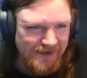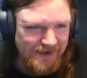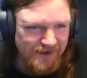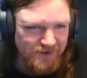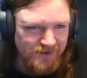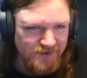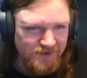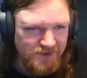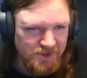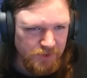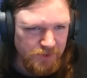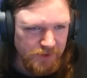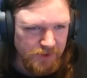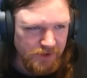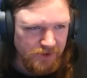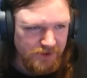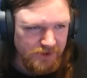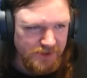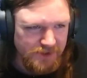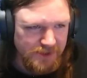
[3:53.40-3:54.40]
So we're going
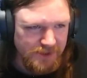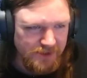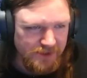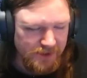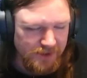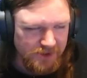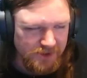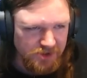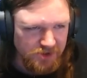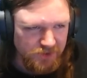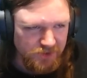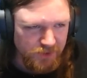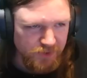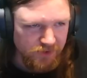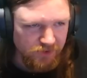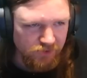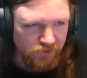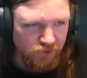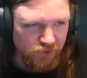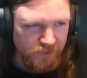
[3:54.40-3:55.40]
to deselect you, we're going to
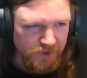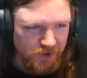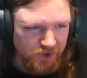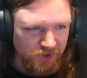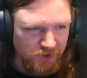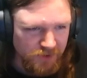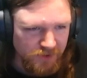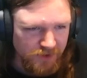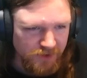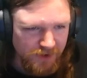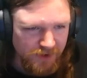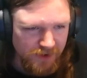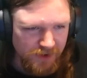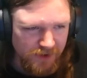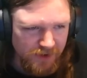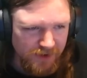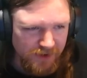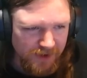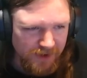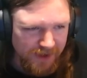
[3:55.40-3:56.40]
group you.
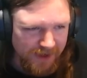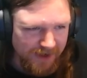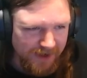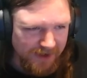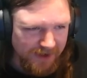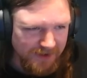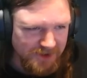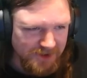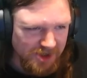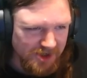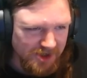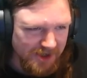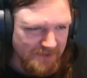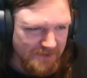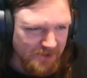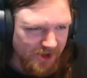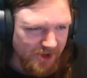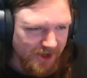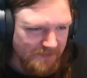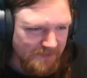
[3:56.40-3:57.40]
And suddenly
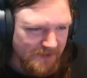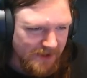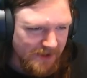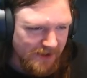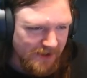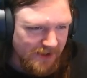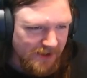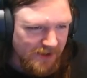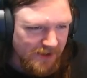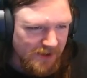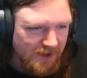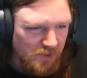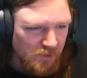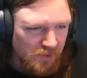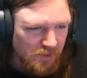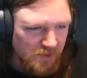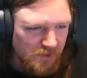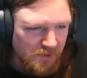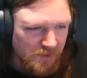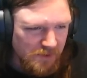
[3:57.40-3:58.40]
my
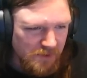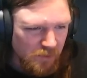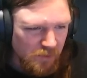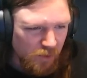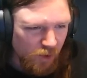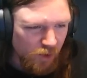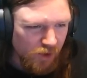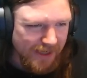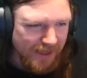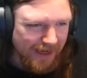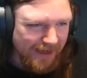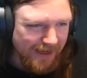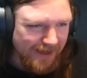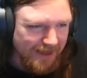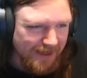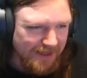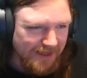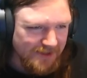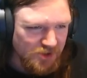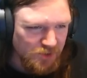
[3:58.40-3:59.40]
War
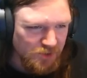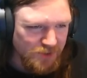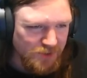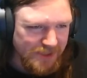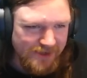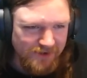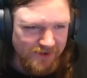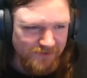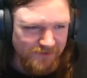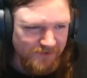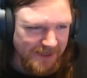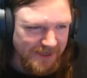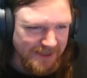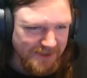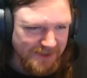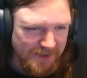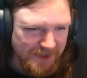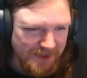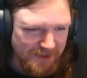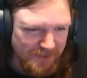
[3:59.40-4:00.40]
Galley two-decker fleet has
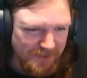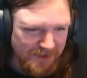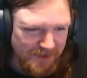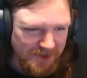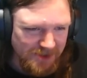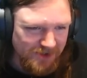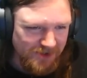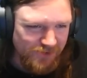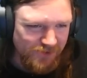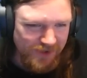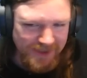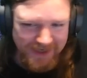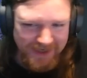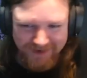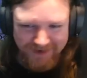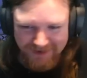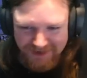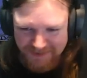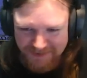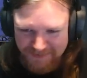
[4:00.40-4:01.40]
become a bunch of
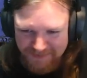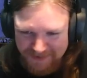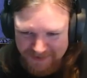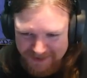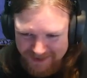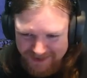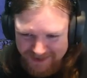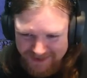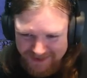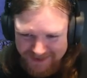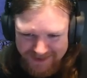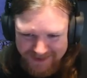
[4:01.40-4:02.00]
three-deckers because